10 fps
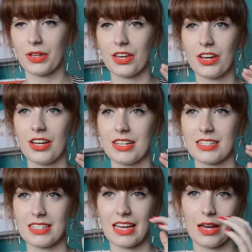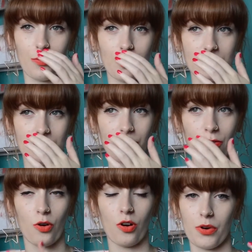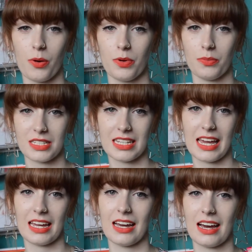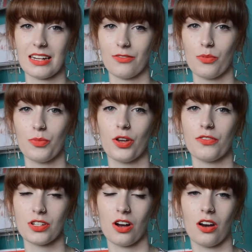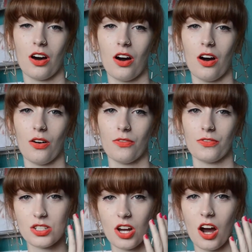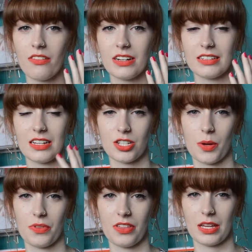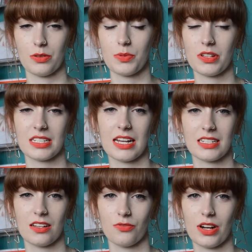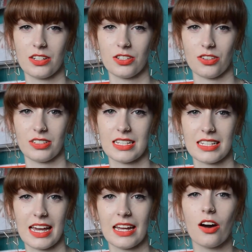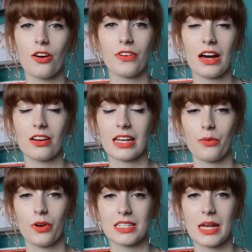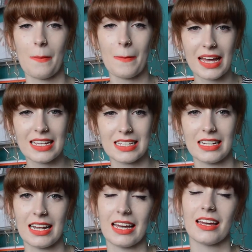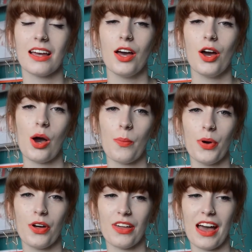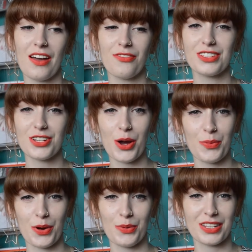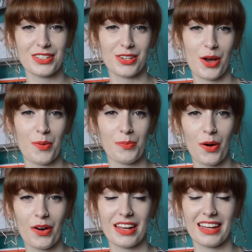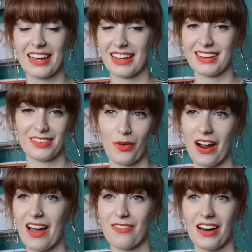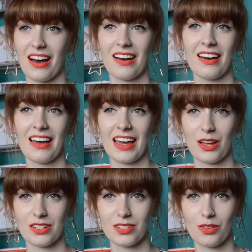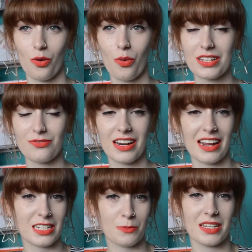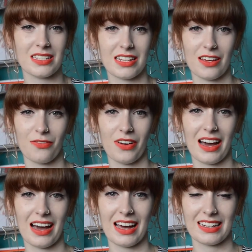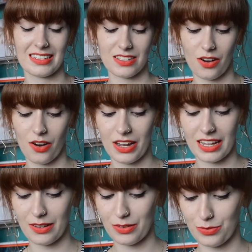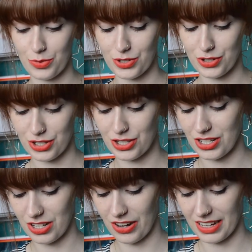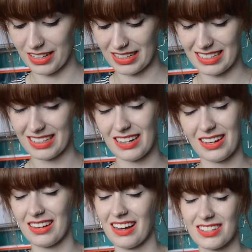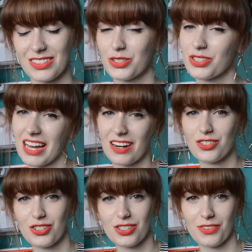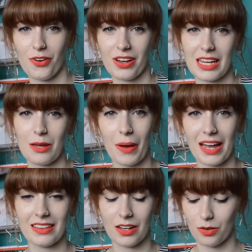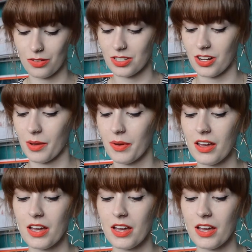because it was for problem skin and it removed a lot of scarring and that type of thing. It was supposed to take down the redness on your skin. I felt like it worked amazingly, but that every time I went to go and buy it wherever, it's always really expensive. And I was just like, can I justify keep paying that all the time?